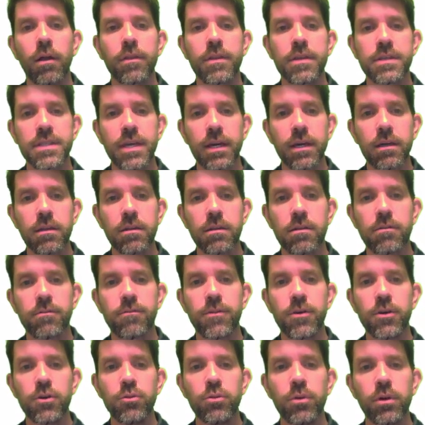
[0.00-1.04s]
The second, the
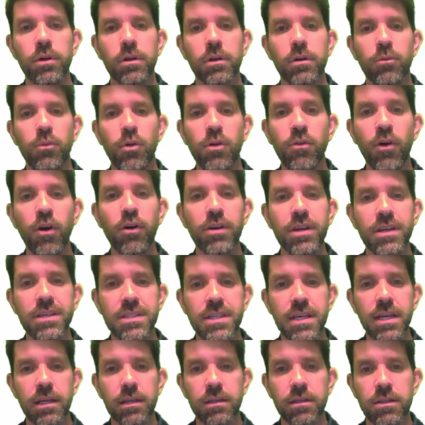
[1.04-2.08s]
view, we've already
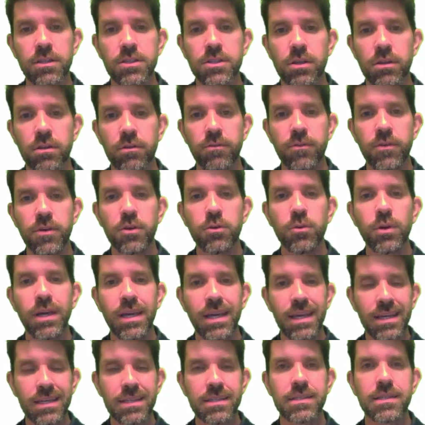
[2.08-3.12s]
seen. So the view
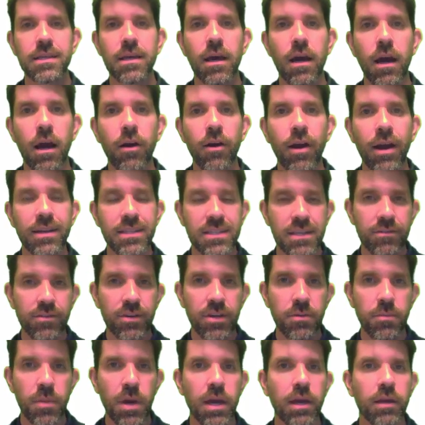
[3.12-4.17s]
is our
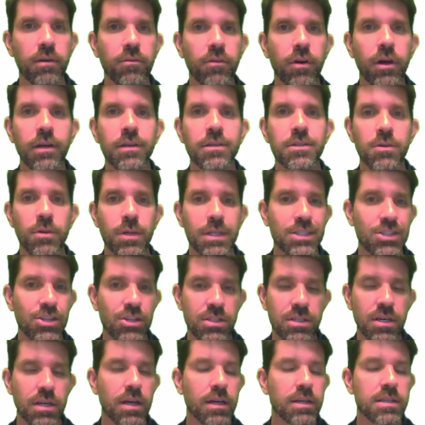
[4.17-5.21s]
activity main, right? So it's
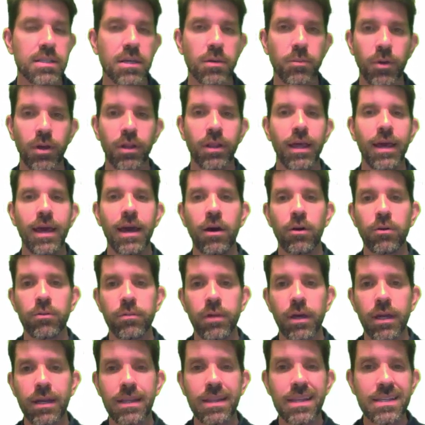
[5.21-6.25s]
just an XML layout.
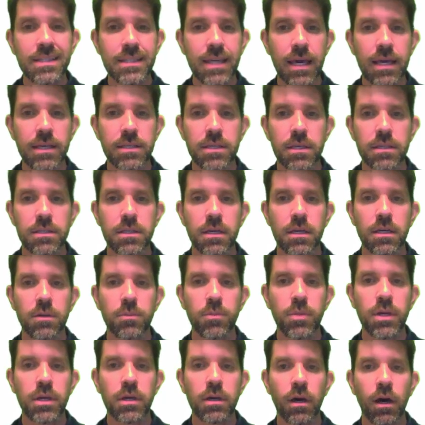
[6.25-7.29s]
And in this case, it's going to
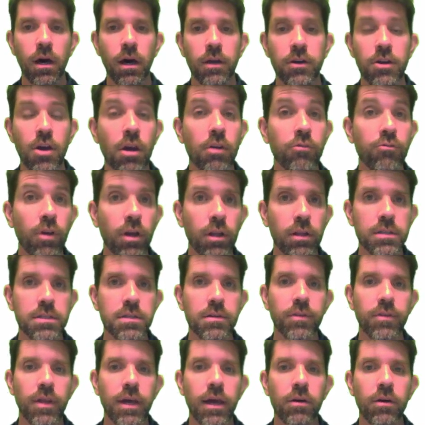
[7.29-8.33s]
be uh, not a
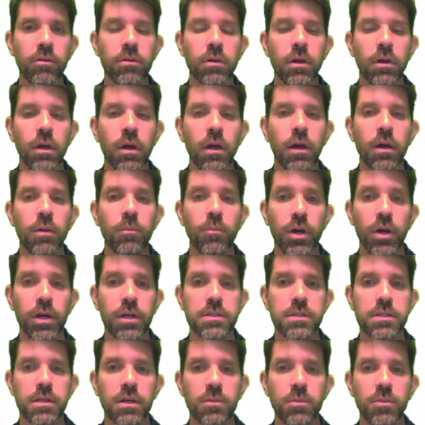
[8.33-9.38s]
relative layout, but
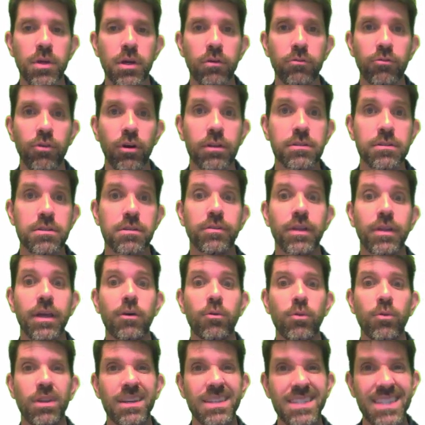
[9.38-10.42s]
it's going to be a relative
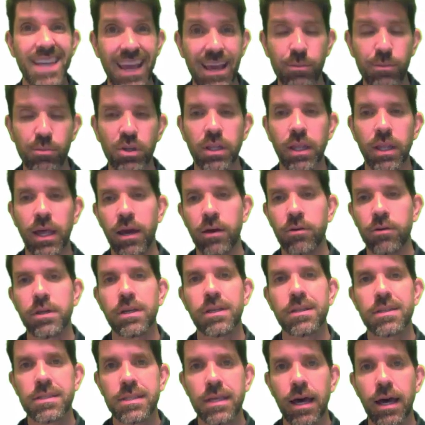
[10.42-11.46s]
layout with a table layout
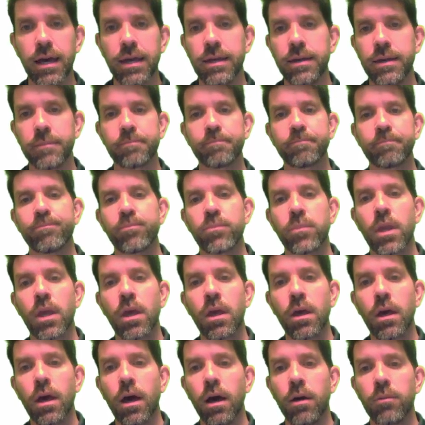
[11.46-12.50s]
inside it
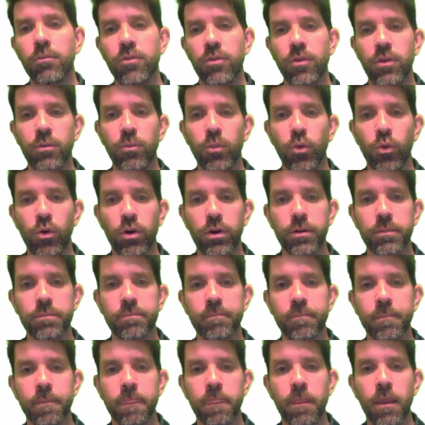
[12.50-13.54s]
um, for the board.
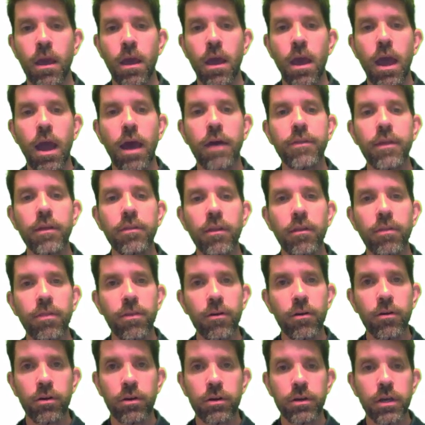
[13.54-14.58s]
And then the
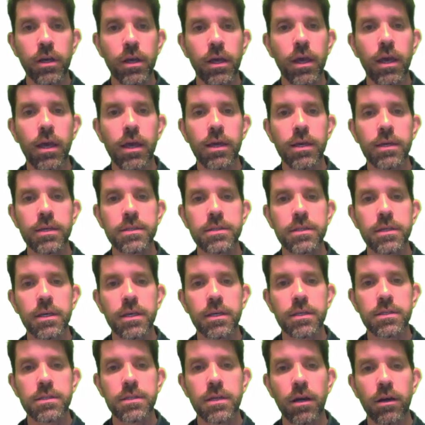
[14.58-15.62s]
third is
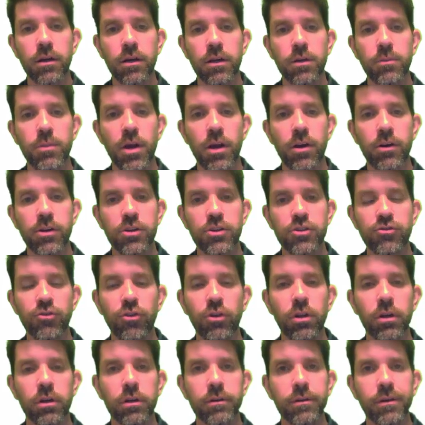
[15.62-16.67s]
is are going to be our
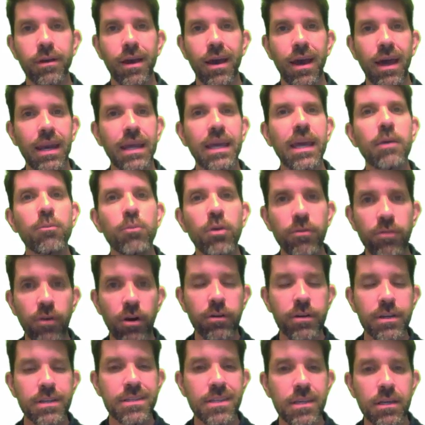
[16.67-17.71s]
controller. And again, we've
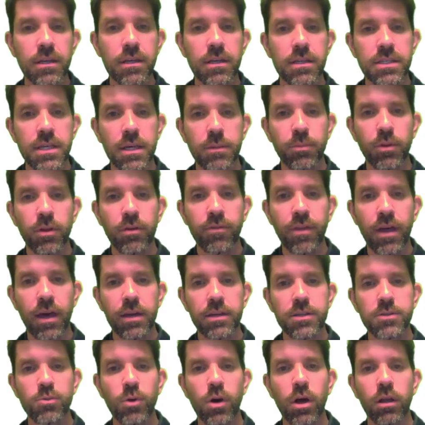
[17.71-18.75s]
already seen an example of
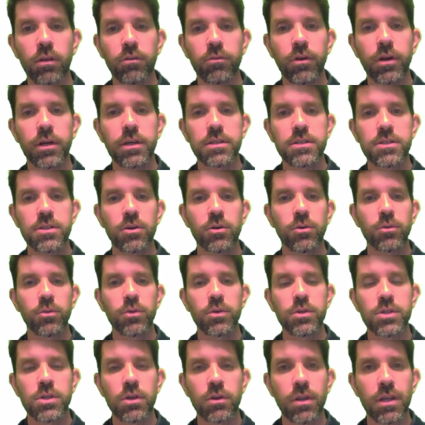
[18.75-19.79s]
that as well, right? So
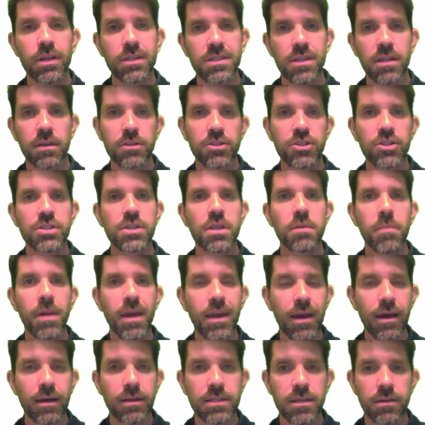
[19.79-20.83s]
so that's the, just the
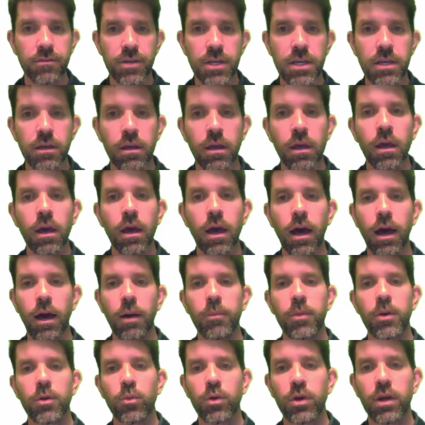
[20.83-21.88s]
main activity.
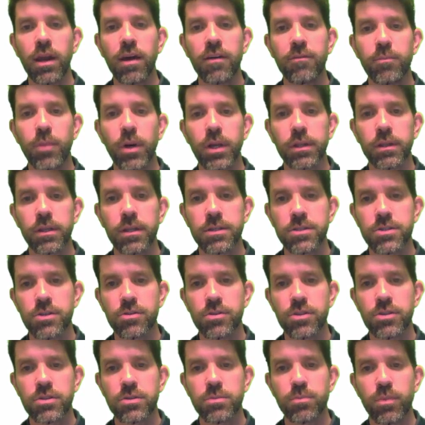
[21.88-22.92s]
Um, and we're going to have button
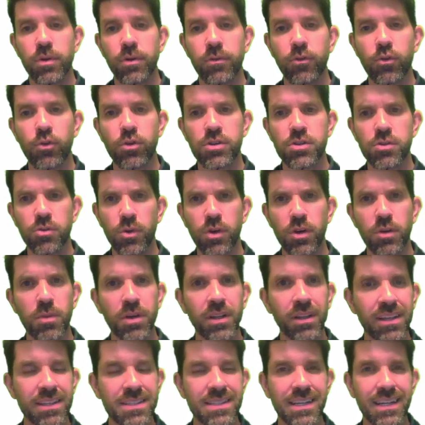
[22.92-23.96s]
listeners. but of course we're going to
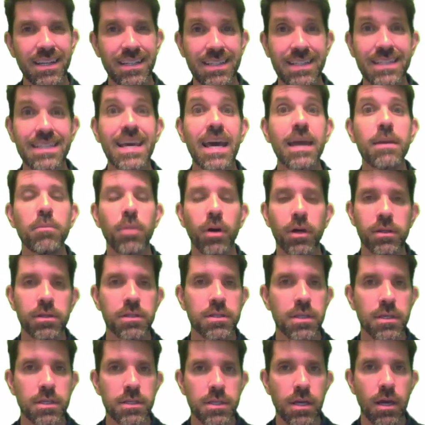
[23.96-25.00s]
be listening to 10
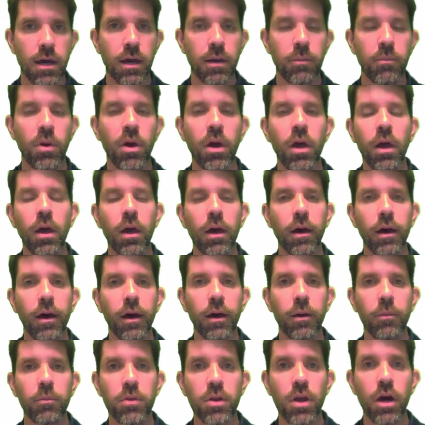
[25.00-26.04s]
buttons this time,
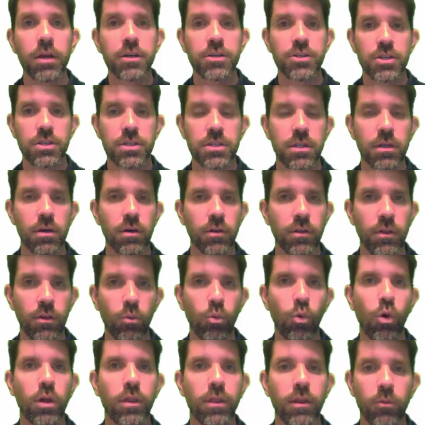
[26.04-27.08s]
um, not just the, the
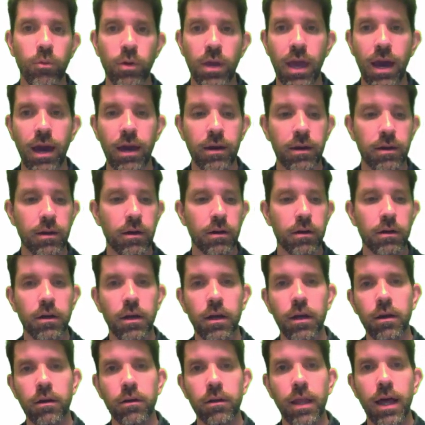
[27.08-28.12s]
one that we had in our,
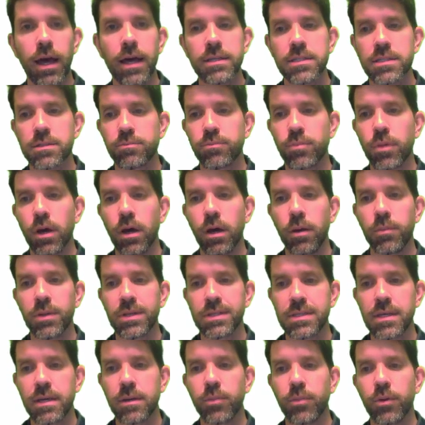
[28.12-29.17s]
in our last um,
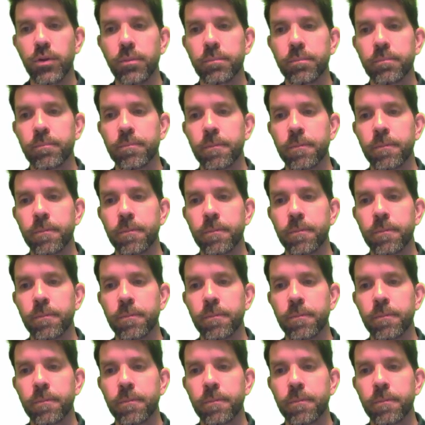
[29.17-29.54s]
example.